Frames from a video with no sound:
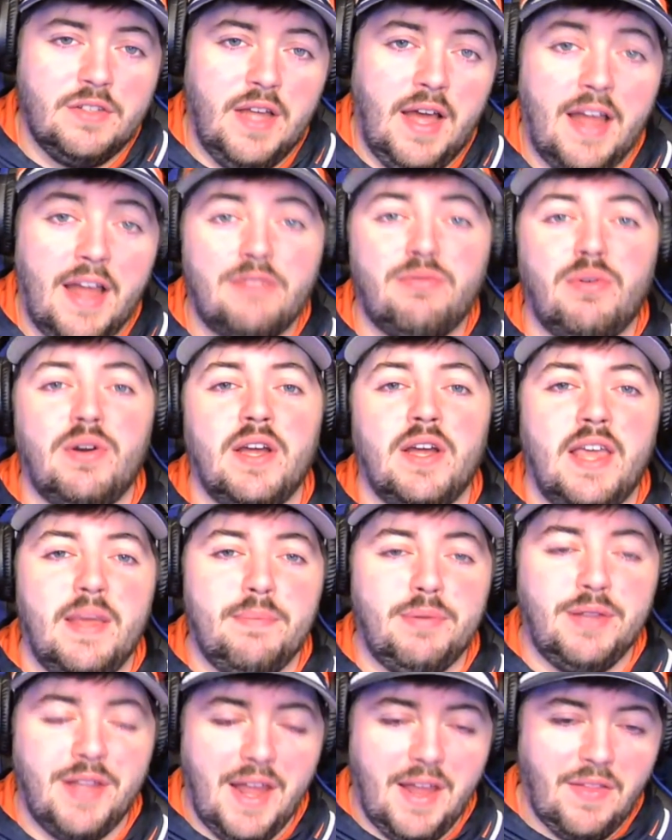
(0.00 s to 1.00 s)
I just want to keep
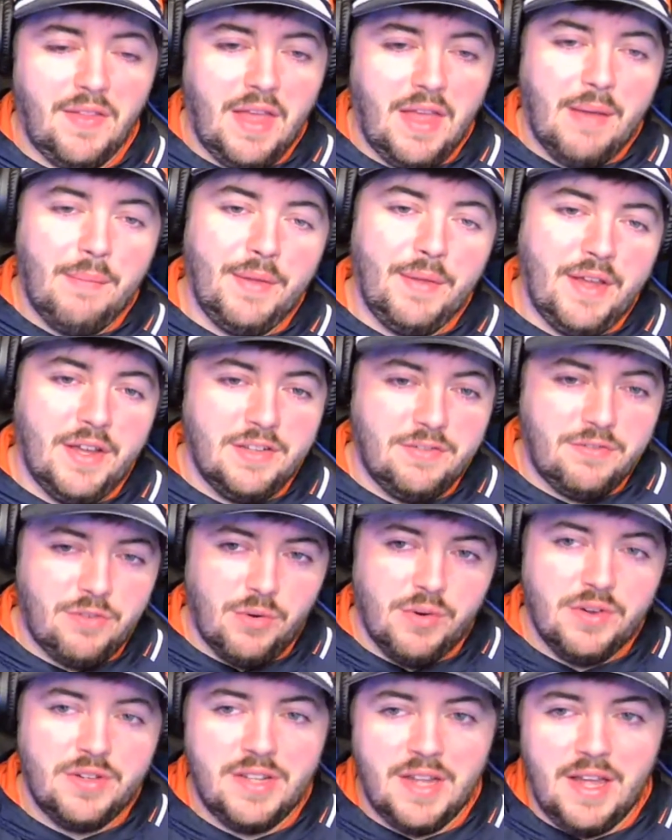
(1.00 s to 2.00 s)
saying that because, of course,